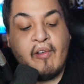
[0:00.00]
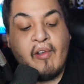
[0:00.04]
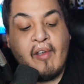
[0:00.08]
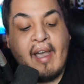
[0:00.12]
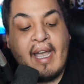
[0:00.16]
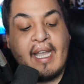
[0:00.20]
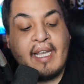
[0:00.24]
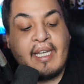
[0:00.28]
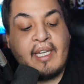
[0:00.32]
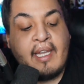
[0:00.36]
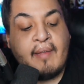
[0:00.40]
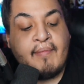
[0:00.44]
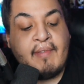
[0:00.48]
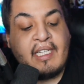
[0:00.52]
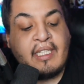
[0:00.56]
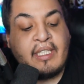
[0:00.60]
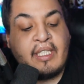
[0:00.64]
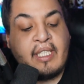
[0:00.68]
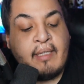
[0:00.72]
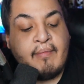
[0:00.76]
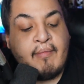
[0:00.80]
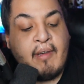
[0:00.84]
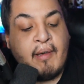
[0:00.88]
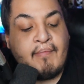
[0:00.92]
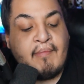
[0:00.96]
Hero Academia
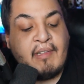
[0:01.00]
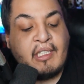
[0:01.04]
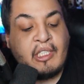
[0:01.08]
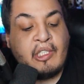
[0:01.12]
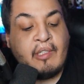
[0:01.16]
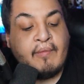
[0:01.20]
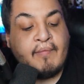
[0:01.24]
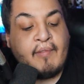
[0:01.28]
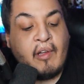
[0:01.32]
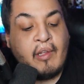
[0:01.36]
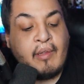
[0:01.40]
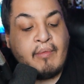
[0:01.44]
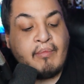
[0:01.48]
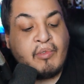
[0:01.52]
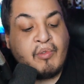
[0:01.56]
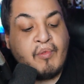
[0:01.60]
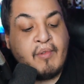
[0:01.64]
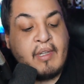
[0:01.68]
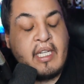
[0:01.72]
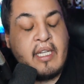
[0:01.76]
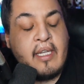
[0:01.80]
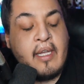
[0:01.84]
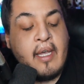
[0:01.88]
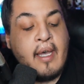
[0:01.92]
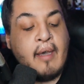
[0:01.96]
Team Up Mission Volume
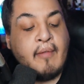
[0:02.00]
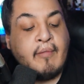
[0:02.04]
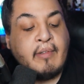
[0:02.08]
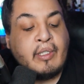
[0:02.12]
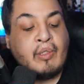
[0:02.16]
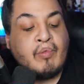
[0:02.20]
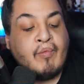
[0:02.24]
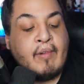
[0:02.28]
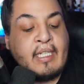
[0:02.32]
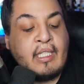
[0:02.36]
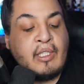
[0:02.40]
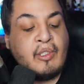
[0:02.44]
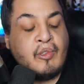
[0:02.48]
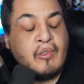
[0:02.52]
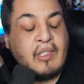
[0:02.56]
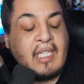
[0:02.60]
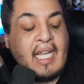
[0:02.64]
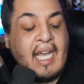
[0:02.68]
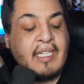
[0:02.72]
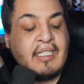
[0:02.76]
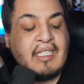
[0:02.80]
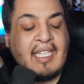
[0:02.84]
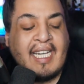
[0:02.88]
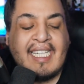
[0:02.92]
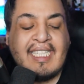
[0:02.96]
3 with
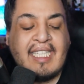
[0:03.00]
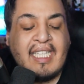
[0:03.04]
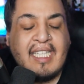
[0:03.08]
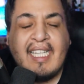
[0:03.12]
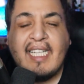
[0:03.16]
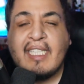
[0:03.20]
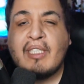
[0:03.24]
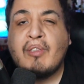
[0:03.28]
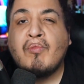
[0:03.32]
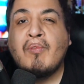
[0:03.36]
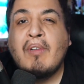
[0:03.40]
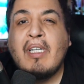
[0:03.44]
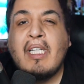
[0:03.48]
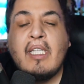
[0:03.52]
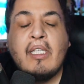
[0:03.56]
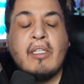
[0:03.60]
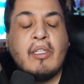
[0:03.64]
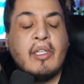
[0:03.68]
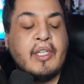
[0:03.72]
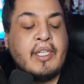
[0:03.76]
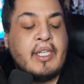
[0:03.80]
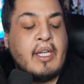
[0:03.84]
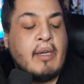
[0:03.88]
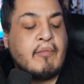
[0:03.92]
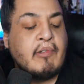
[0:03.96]
22,000. I think that's really
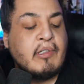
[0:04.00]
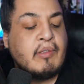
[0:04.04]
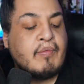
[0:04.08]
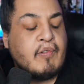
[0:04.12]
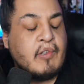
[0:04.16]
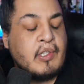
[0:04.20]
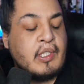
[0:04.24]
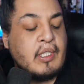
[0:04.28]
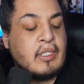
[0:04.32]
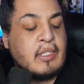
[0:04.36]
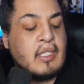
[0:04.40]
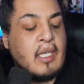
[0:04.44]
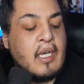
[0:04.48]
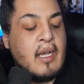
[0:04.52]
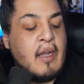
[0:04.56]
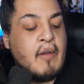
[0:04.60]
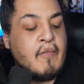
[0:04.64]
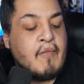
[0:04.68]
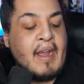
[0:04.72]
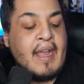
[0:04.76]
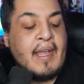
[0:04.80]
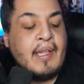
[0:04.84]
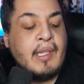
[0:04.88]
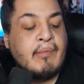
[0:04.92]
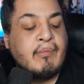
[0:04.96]
good numbers for this
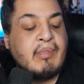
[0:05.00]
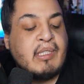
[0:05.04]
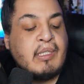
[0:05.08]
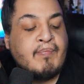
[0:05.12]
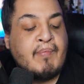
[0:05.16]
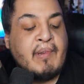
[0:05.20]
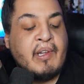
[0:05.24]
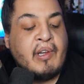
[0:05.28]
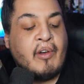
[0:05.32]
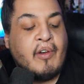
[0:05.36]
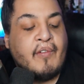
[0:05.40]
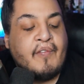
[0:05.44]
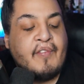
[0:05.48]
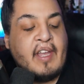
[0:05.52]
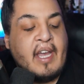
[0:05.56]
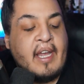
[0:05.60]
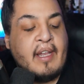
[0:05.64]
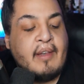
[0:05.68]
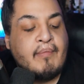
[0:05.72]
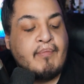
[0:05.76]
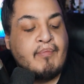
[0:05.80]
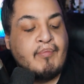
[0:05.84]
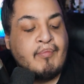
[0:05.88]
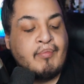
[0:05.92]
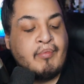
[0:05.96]
random spinoff
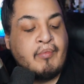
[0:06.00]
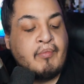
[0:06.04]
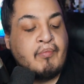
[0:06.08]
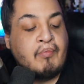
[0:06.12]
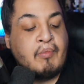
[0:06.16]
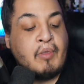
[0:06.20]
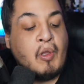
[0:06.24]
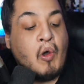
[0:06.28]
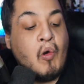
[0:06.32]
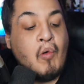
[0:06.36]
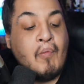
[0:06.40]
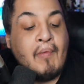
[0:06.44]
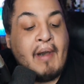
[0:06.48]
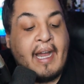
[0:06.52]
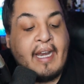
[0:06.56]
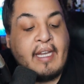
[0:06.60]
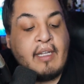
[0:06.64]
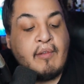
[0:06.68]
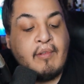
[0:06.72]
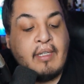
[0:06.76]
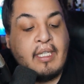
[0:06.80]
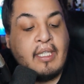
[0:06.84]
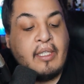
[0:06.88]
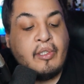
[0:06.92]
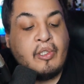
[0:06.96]
that
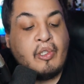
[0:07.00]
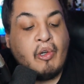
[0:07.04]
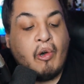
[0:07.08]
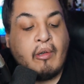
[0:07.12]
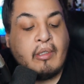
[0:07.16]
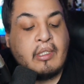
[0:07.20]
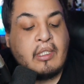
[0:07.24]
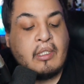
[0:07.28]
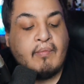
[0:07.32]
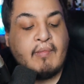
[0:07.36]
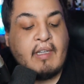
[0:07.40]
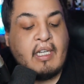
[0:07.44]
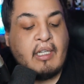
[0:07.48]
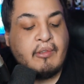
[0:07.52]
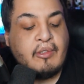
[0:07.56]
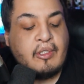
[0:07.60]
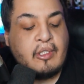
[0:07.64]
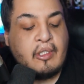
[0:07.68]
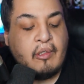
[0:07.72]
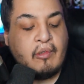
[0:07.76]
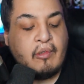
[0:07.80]
nobody really talks about.